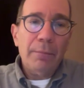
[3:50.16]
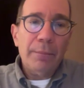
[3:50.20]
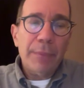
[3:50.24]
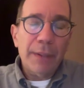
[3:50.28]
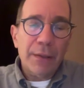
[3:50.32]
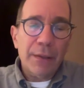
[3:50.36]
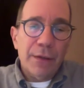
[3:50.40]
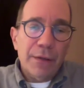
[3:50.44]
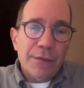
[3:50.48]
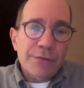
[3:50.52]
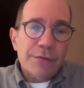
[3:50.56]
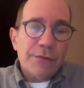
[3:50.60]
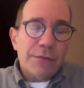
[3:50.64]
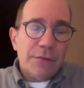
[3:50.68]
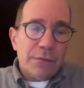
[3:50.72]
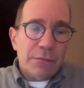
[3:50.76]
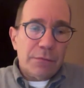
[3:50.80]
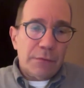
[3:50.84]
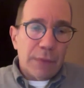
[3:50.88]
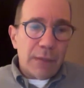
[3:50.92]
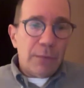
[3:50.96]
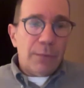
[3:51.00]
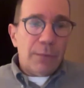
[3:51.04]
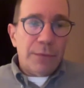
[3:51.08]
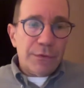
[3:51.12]
Because
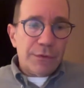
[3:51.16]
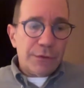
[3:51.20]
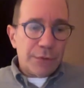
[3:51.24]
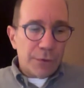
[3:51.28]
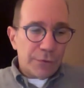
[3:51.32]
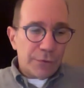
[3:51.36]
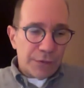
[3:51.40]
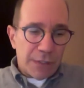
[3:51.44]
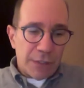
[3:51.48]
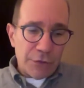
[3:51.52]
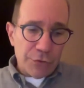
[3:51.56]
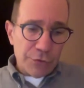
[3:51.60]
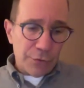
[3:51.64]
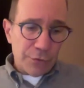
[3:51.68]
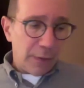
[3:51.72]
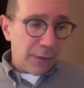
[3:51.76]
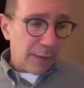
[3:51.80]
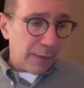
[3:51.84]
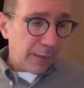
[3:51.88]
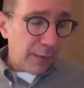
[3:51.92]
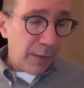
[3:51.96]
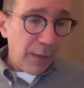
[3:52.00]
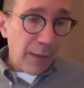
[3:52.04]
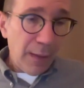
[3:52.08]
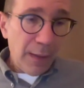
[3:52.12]
it was so central,
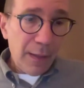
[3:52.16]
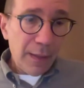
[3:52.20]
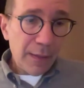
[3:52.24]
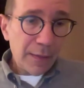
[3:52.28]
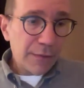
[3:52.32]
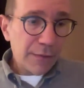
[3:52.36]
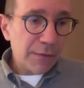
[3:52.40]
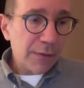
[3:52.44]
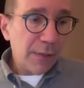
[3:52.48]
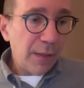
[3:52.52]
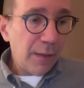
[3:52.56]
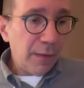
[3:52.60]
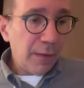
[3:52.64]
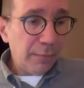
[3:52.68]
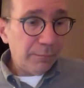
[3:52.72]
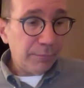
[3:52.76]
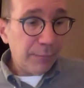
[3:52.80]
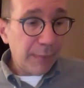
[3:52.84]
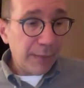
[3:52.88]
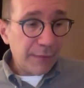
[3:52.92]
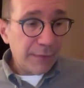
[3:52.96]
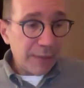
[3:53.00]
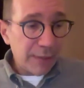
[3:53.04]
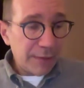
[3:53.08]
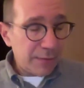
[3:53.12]
and
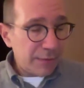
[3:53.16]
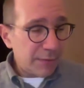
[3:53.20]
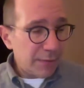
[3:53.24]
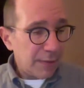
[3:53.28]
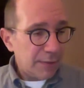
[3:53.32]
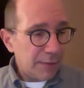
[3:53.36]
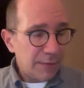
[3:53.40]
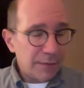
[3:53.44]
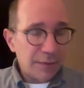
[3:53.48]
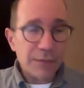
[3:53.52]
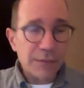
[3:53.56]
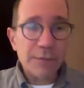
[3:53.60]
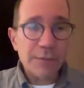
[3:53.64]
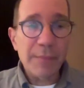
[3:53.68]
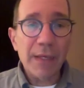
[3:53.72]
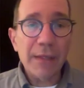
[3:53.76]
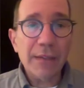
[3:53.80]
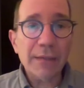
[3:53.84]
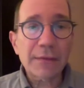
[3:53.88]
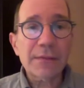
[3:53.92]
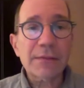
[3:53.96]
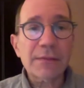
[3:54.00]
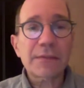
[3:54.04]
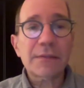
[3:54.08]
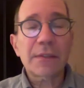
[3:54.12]
it's
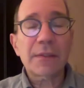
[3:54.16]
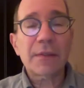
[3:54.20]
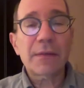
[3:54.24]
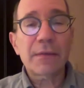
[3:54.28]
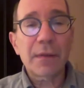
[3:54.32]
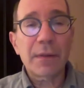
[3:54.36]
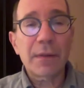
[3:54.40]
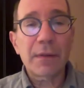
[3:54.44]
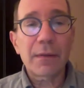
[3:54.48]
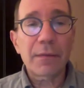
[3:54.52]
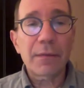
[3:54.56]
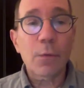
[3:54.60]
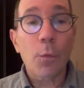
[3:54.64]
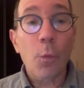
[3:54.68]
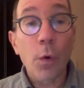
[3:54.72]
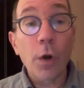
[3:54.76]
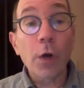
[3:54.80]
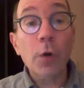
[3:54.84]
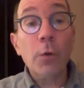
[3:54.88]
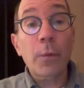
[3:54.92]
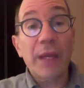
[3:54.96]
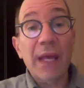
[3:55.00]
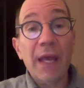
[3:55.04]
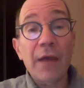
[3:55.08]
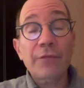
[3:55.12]
dismaying to see the
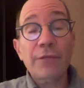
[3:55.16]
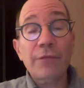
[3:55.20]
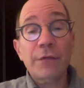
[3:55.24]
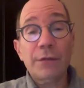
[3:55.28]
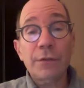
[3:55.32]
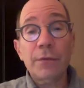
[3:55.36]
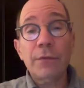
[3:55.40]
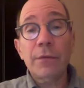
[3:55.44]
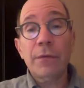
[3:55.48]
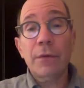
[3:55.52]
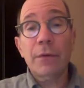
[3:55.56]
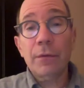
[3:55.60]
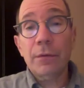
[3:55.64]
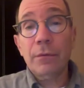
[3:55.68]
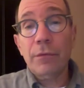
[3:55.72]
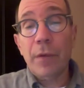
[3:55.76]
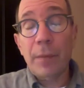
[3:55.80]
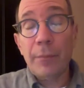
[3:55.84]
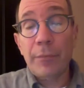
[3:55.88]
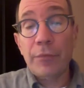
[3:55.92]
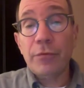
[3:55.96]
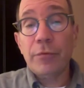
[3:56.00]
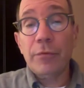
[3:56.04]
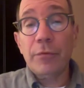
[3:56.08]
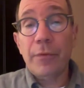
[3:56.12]
work we have to do, the
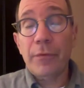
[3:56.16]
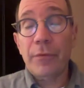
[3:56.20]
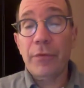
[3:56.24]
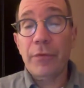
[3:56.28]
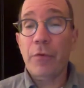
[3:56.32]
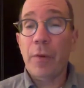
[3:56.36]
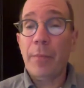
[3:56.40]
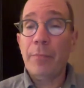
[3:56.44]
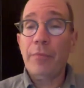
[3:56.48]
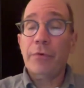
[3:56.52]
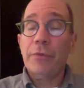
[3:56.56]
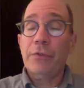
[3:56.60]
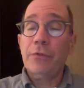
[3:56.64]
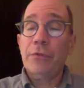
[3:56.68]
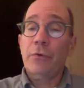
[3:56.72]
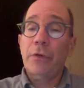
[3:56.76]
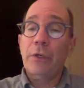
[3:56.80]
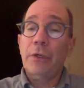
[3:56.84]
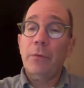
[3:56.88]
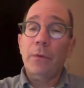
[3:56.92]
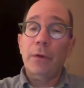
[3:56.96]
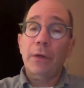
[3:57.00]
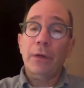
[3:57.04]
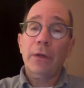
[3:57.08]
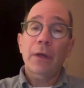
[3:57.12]

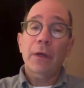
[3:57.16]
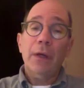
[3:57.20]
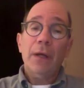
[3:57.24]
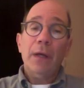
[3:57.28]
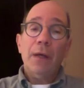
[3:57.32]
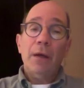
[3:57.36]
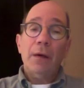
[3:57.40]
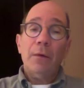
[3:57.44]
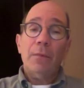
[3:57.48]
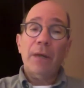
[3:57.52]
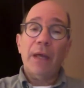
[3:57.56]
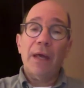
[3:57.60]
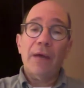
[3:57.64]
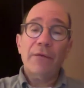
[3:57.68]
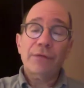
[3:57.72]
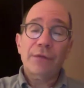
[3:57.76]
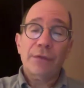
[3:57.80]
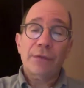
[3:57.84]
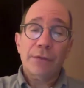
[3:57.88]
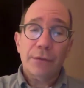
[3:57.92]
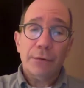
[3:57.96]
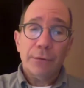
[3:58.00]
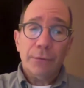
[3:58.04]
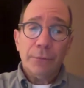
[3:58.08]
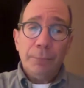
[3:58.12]
repertory work we have to
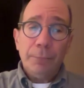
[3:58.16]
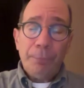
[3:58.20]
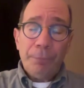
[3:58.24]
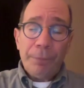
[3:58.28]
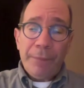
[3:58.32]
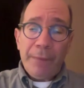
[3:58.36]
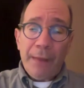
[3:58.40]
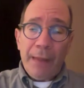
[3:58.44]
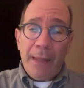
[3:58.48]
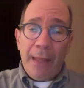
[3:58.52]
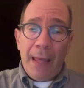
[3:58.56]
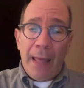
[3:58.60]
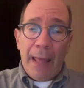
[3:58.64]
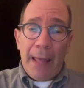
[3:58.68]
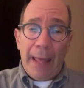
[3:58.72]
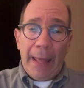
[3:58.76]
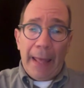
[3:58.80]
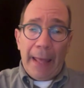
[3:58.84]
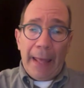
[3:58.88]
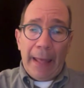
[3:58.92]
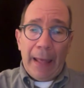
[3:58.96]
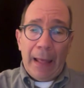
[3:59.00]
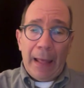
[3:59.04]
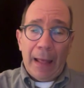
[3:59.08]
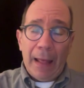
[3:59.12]
do.
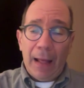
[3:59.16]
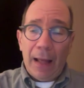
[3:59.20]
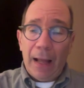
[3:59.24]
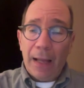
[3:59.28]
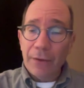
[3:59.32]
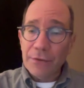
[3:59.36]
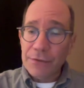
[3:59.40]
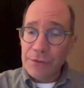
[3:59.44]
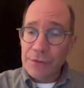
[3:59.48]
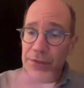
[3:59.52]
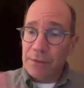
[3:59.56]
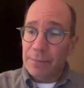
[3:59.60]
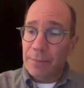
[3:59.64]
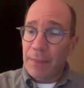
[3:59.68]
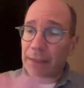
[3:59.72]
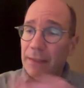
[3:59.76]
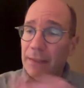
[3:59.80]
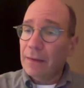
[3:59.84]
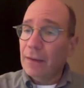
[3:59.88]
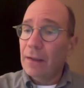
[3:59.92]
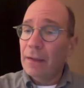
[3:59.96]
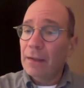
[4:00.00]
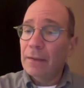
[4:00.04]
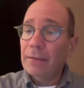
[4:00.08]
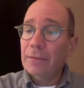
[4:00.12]
I also see
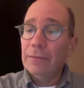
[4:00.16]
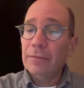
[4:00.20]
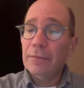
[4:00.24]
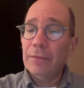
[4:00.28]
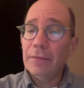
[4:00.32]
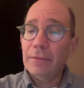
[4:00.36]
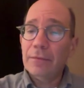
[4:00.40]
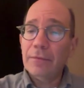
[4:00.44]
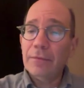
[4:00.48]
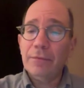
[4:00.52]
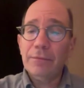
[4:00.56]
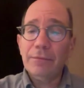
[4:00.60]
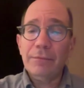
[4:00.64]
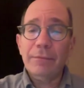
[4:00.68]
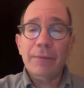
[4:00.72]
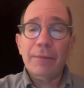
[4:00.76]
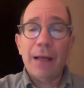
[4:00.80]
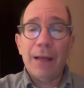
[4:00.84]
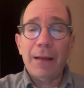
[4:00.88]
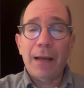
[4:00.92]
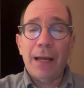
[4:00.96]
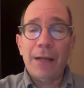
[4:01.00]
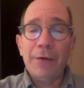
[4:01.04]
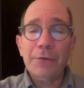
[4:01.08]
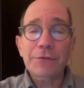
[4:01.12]
many I
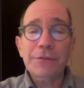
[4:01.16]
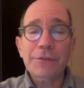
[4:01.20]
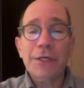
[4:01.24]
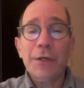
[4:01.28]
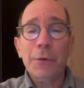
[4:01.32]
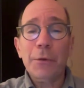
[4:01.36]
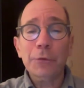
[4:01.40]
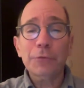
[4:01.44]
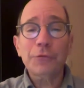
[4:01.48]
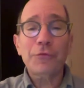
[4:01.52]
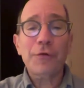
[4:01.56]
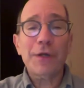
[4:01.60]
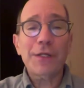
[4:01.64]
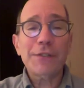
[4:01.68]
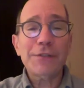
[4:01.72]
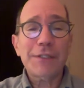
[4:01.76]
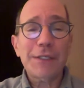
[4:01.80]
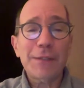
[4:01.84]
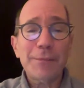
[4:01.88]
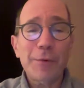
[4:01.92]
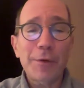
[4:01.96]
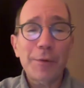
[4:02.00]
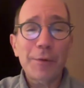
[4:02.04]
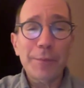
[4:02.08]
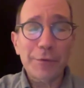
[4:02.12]
don't say old friends
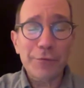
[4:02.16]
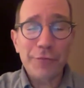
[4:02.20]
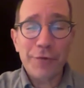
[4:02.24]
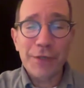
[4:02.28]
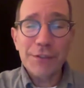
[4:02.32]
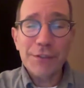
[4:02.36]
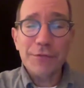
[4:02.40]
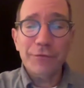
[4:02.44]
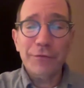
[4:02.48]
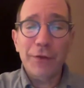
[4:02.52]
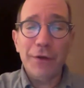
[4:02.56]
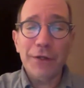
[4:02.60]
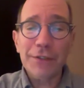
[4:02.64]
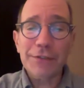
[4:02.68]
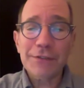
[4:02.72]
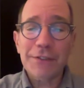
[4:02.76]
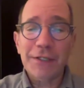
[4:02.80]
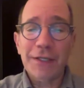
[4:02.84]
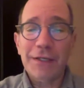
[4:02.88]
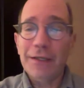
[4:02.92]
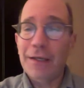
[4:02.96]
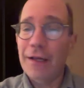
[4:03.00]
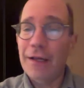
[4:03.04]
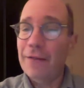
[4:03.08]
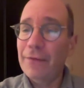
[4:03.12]
anymore, but friends of long
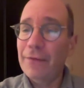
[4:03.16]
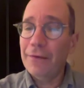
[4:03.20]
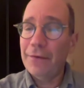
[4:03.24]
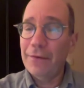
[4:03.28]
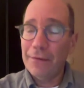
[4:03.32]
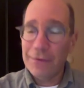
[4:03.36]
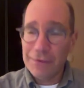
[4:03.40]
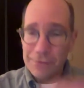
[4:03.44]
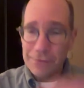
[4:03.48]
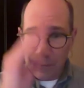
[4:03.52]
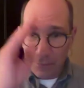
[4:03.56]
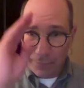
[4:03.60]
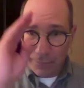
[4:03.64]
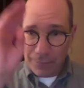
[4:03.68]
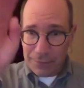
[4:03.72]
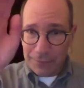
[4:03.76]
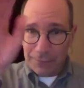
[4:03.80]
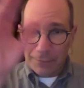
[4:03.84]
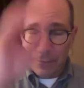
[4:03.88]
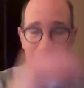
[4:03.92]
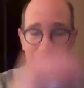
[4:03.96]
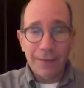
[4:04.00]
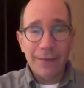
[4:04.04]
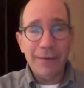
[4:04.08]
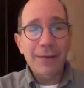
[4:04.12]
standing call. So I want
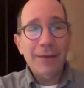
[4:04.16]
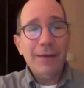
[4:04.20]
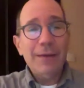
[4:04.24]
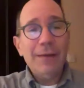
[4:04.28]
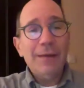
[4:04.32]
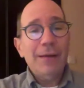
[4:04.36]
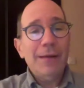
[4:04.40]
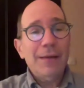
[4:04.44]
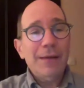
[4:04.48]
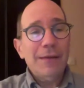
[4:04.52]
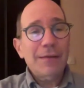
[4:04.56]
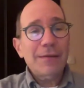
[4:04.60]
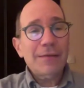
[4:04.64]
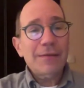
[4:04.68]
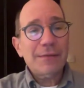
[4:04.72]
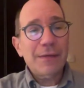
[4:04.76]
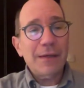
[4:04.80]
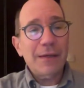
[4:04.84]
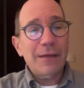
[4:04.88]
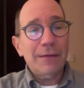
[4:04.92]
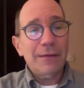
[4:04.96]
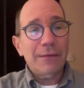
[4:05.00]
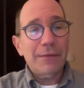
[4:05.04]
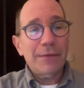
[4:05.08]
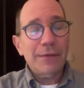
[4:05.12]
to
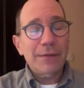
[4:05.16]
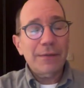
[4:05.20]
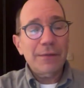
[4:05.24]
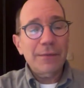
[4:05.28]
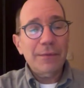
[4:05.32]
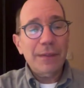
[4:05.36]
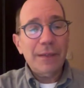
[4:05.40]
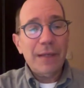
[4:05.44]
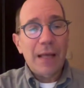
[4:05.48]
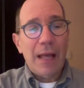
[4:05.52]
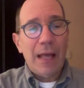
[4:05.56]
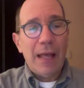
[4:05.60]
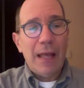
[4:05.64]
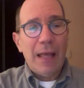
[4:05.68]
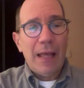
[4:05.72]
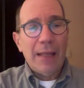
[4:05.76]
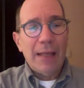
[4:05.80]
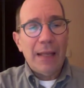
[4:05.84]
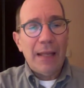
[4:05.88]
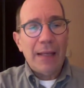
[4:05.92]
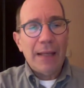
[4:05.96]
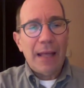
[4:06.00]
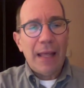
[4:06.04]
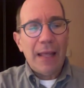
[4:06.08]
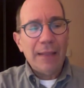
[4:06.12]
say hello to you, and
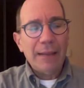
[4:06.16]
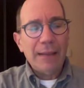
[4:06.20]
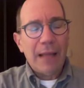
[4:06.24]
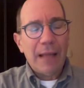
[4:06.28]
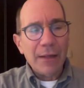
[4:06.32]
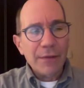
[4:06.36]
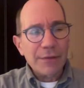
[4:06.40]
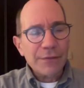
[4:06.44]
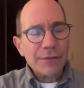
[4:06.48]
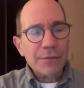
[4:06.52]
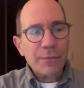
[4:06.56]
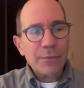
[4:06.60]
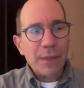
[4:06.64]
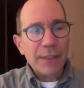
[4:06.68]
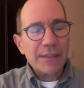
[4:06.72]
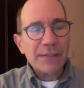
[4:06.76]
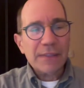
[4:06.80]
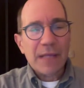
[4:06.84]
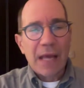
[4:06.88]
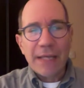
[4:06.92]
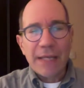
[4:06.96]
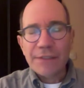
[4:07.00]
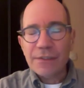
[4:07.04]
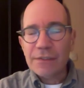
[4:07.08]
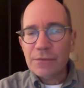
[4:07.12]

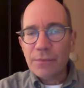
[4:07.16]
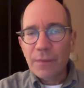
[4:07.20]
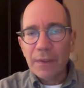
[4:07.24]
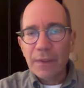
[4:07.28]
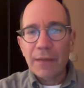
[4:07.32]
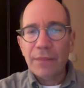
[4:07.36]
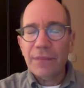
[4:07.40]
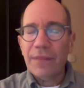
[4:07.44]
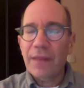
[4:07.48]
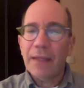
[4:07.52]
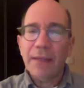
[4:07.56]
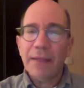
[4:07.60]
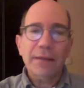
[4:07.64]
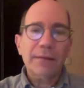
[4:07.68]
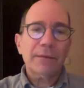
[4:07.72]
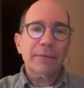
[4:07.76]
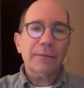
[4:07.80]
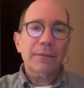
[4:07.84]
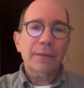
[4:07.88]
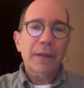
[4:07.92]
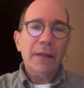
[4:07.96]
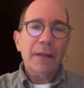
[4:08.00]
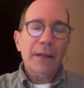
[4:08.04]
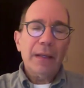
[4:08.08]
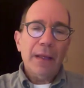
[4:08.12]
I just want to thank
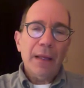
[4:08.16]
you.